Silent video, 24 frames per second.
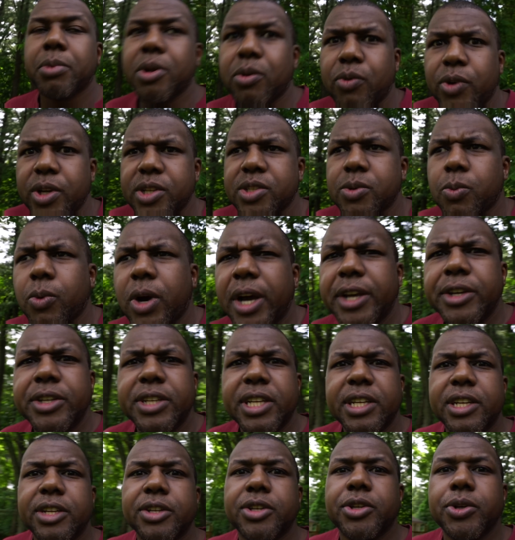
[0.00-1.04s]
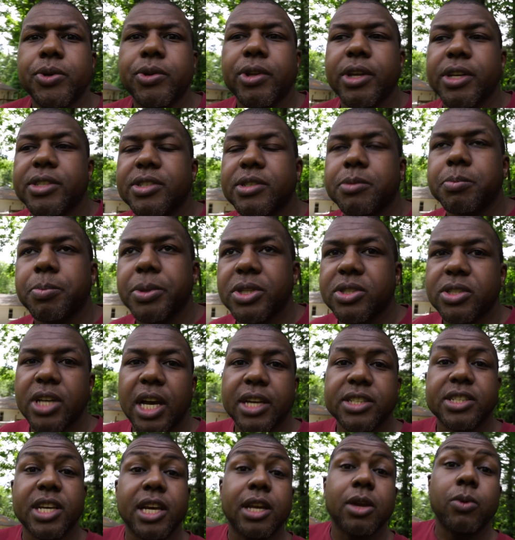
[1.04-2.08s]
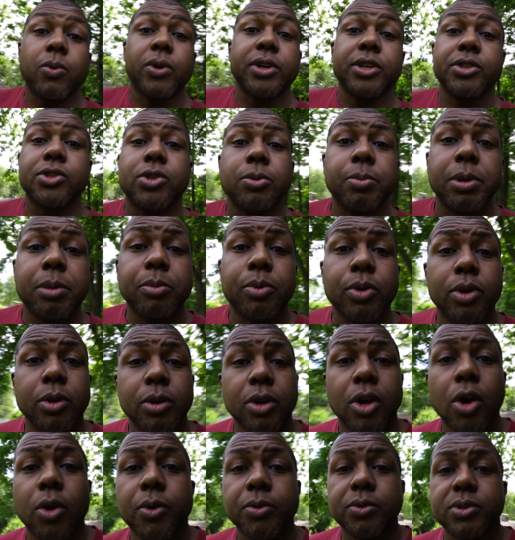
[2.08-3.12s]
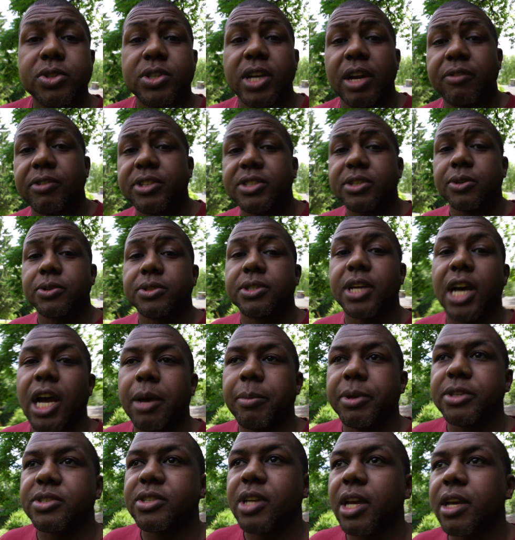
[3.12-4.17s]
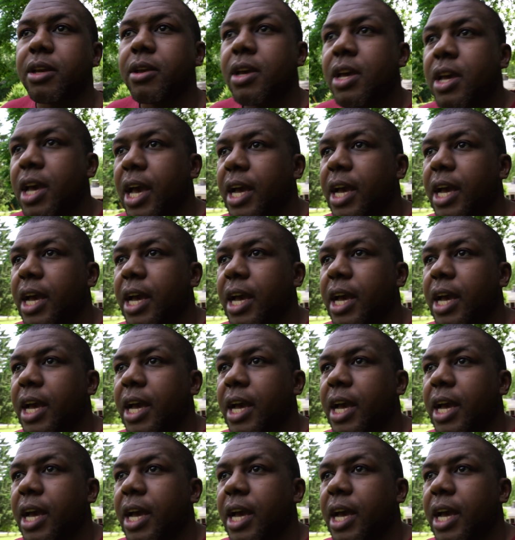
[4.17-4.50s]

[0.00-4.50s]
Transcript: But the reason why you need to do this, besides getting 1 to 2 people to go to every single time, it's like